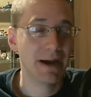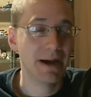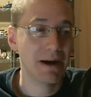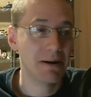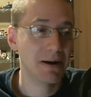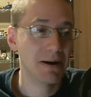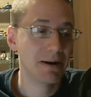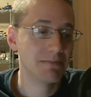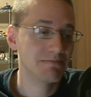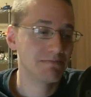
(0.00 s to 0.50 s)

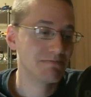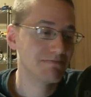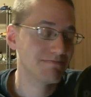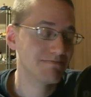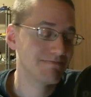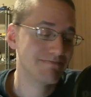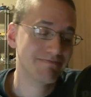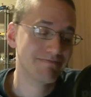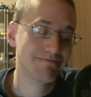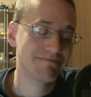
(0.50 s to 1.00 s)
But
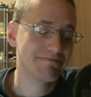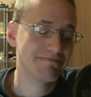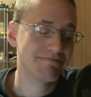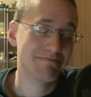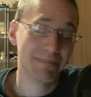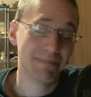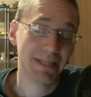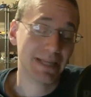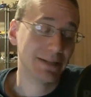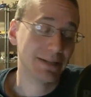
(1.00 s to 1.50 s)

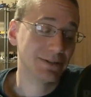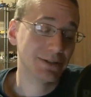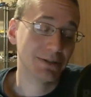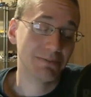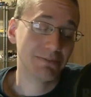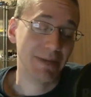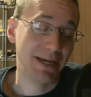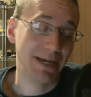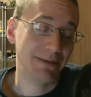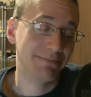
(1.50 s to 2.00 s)
that's
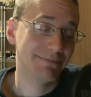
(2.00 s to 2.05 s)
just me.